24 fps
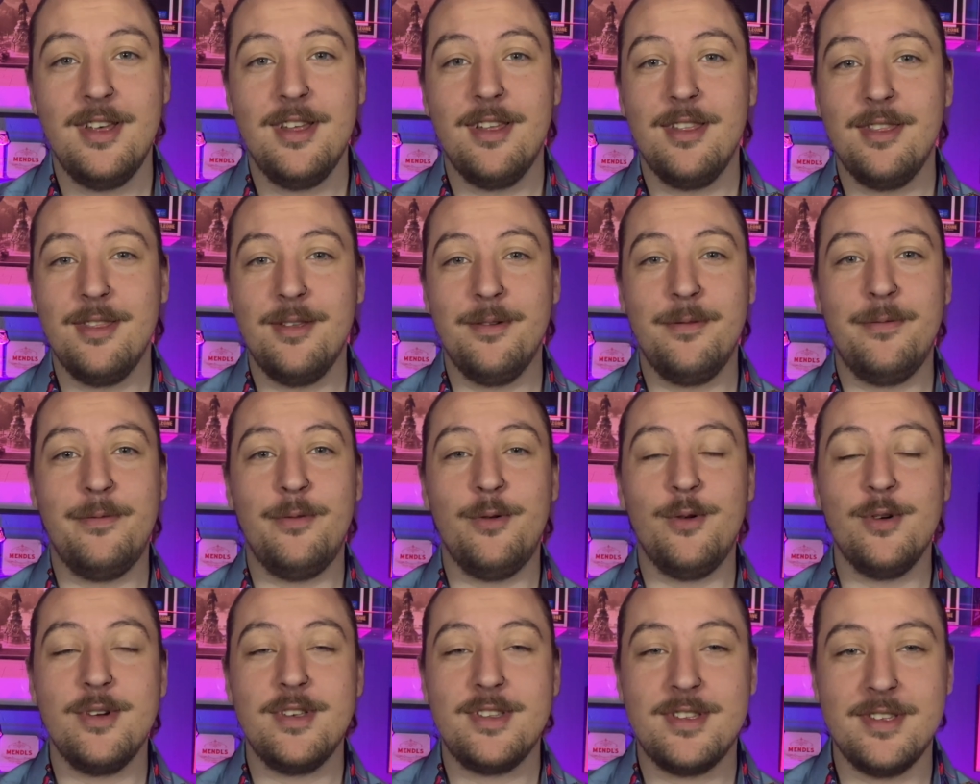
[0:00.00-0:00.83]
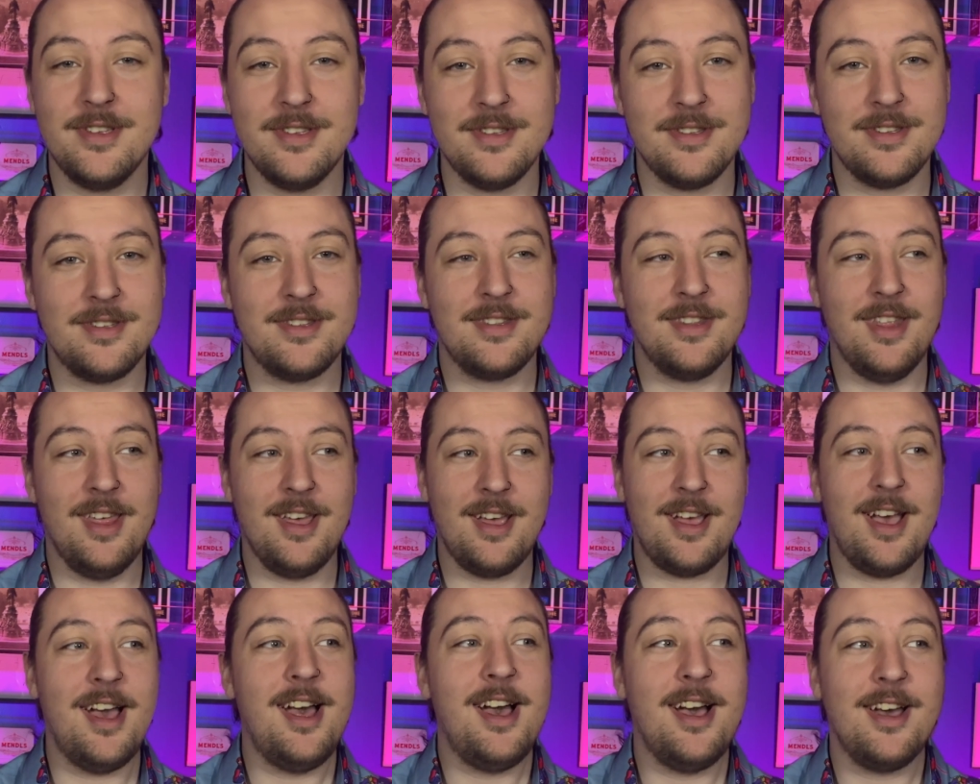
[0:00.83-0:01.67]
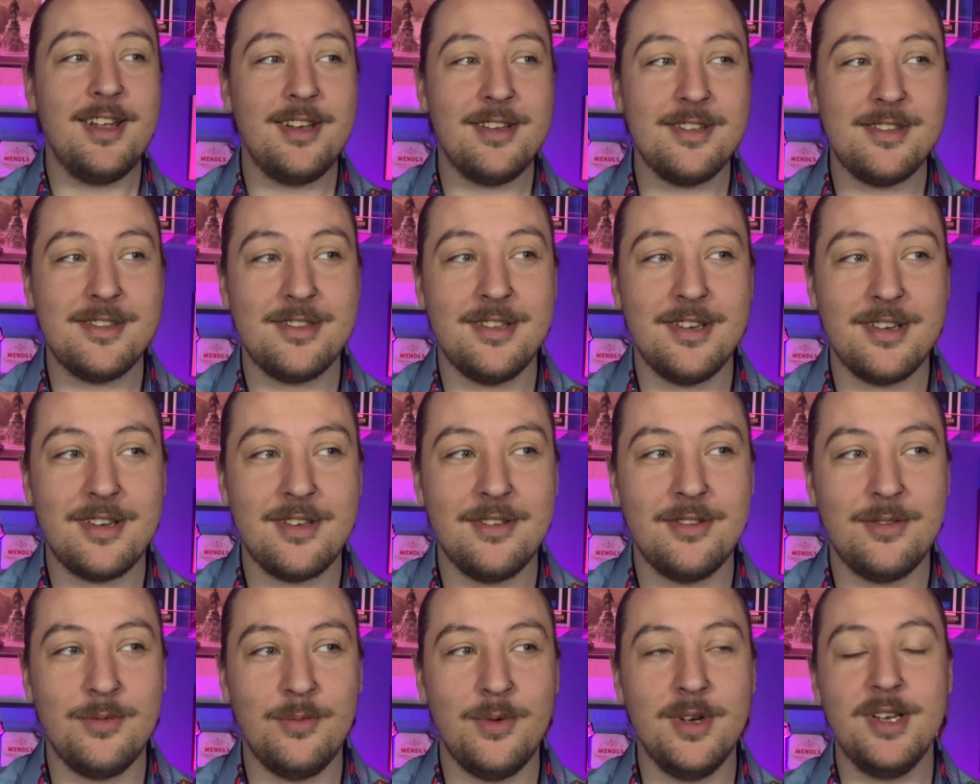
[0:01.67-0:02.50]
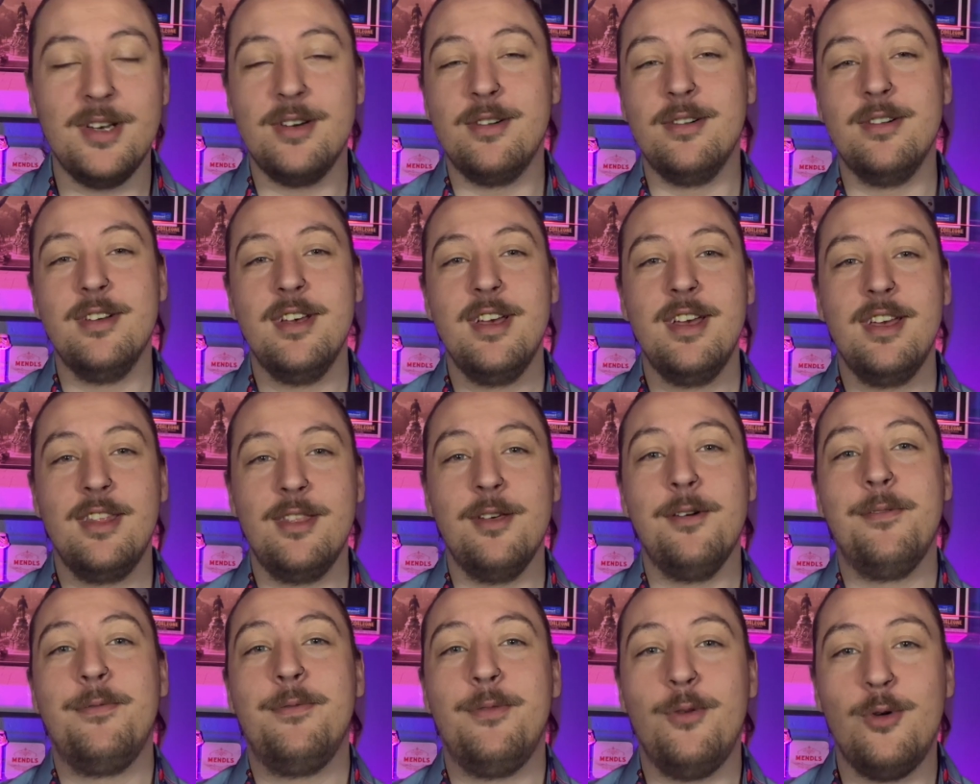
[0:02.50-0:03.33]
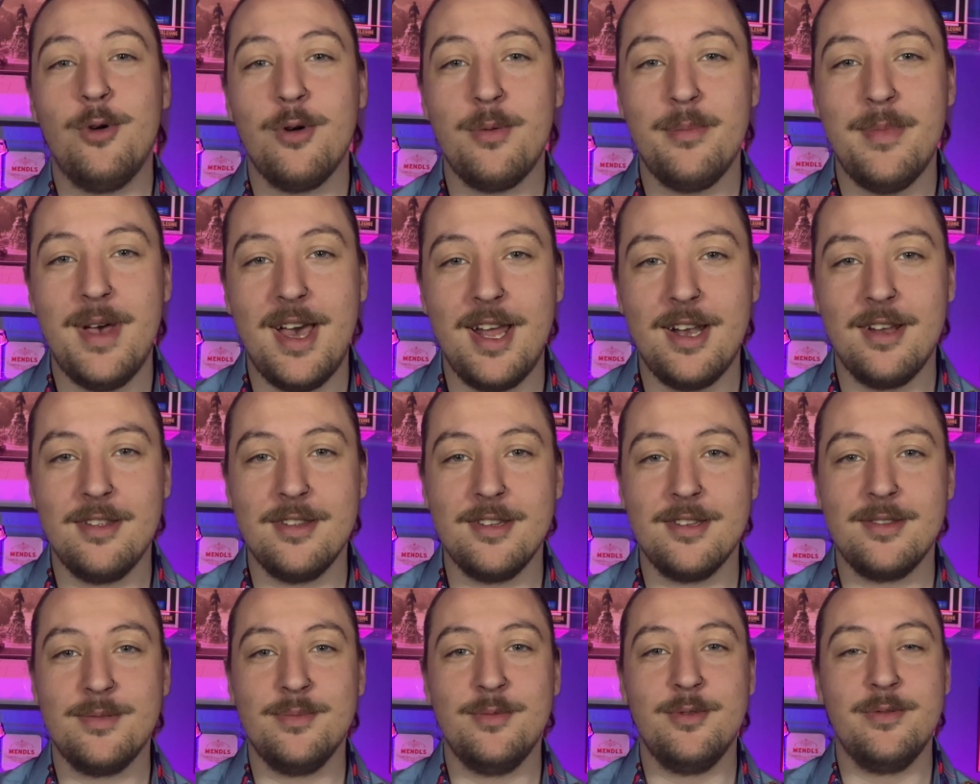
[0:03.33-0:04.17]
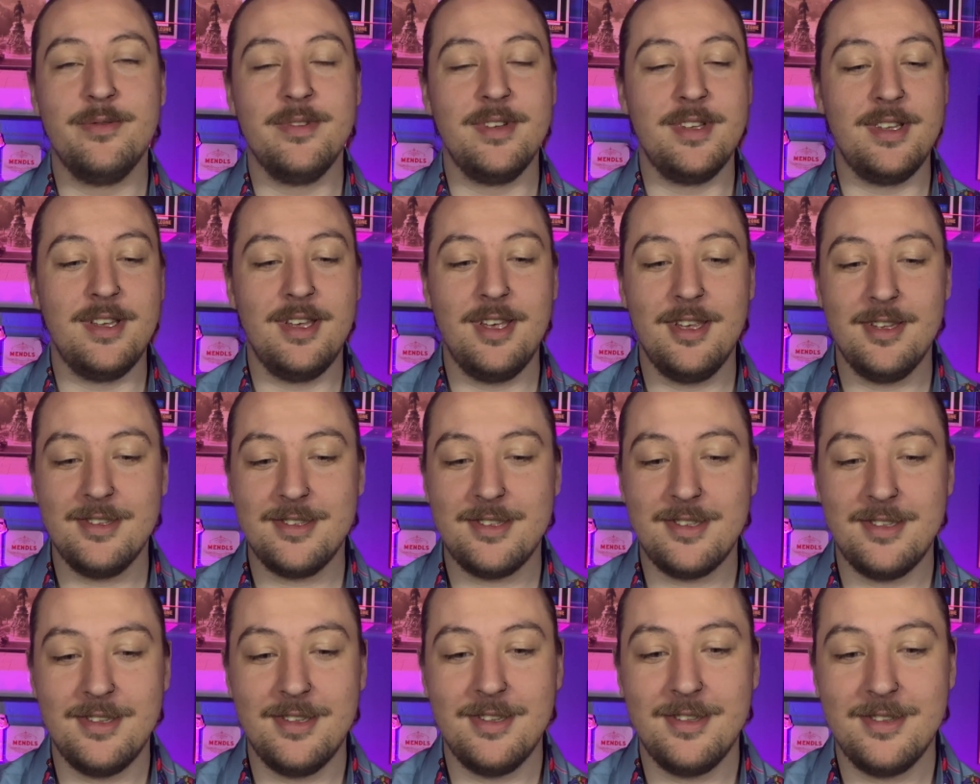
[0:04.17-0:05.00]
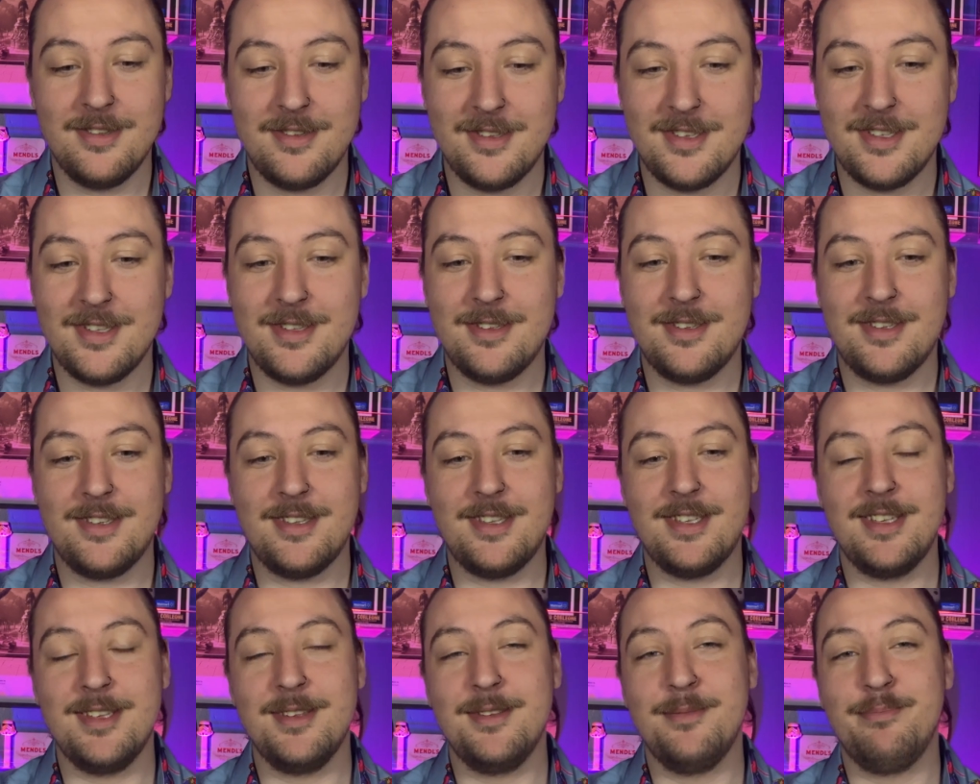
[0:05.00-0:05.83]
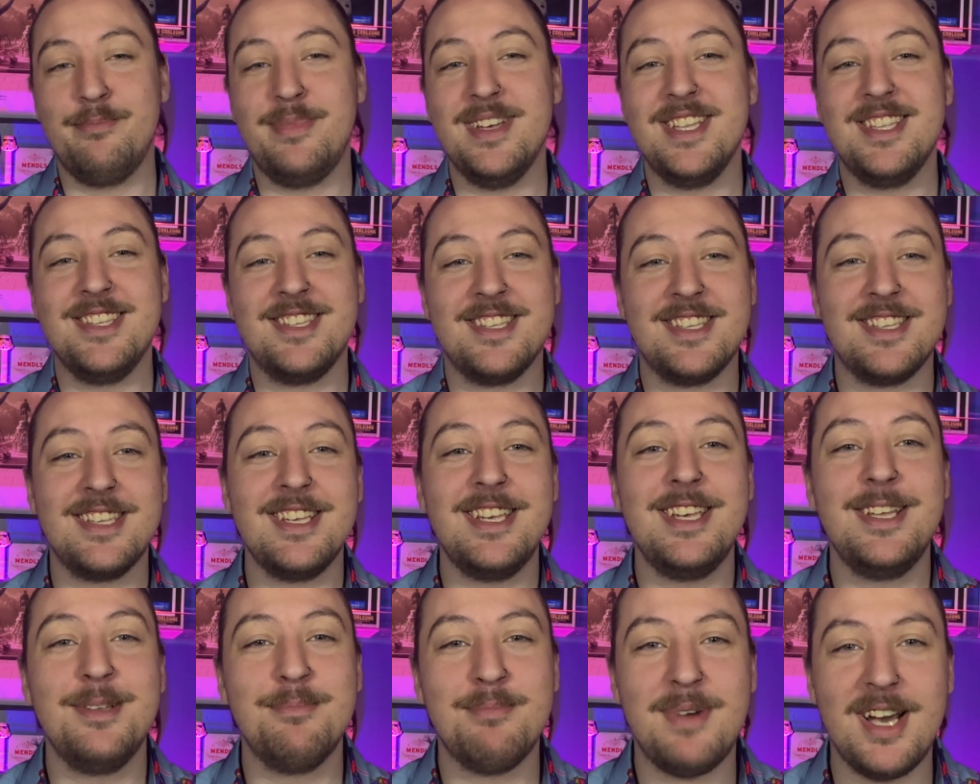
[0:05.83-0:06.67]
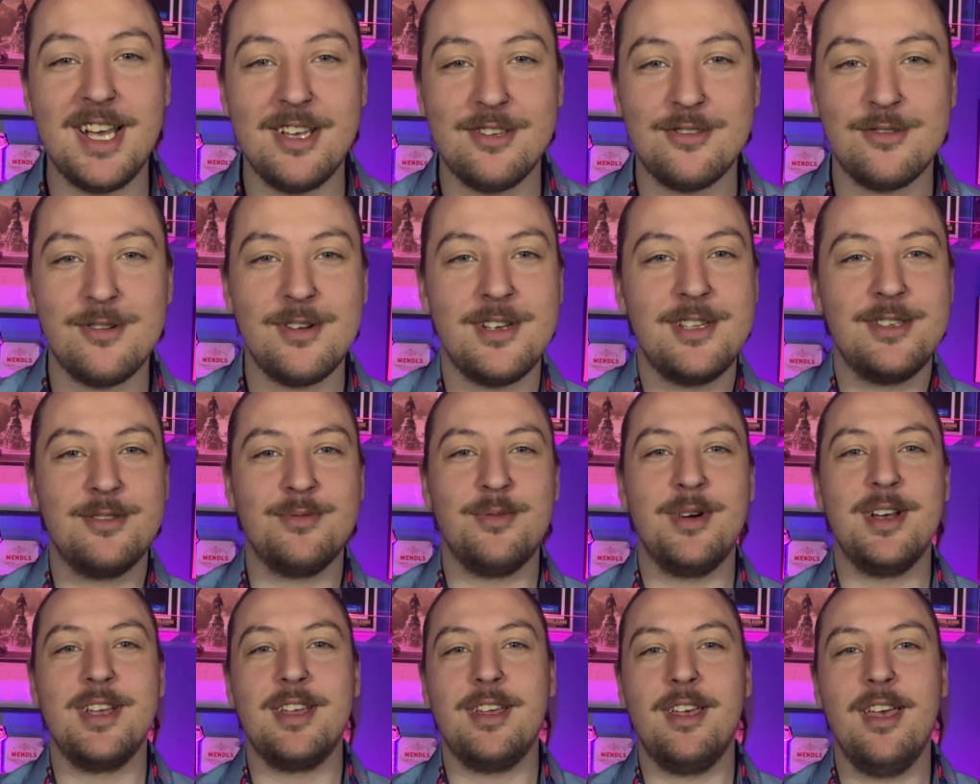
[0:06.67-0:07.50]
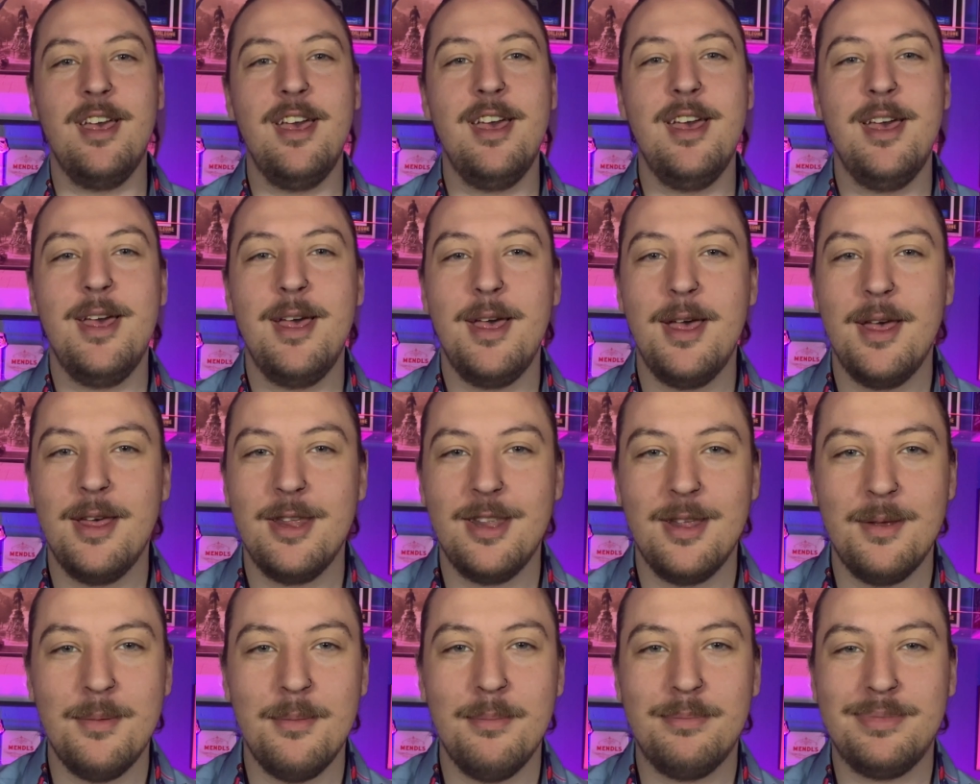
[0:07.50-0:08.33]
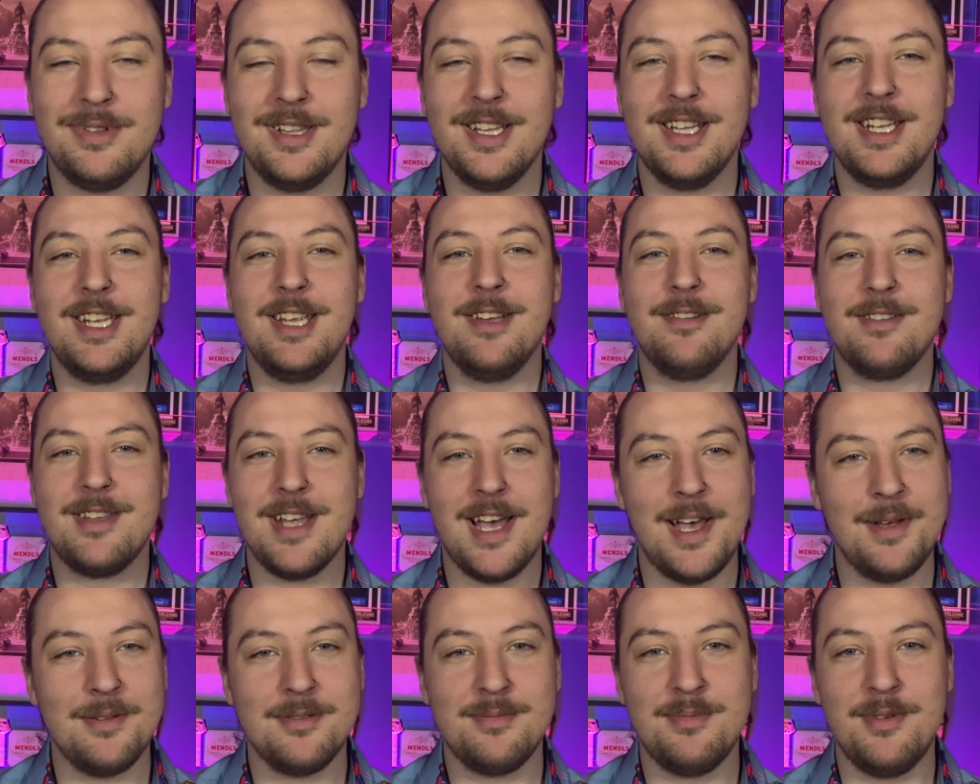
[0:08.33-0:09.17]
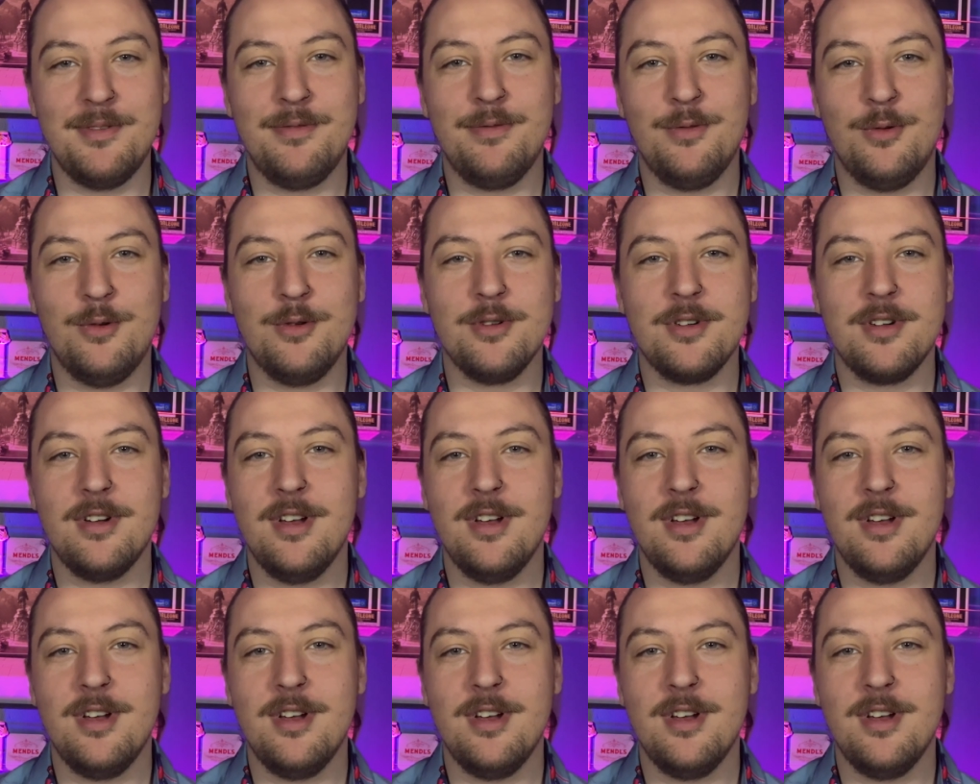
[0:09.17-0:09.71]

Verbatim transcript: The voices, they kind of suck as well the format of this movie. has been seen by Strange Wang plenty of times before.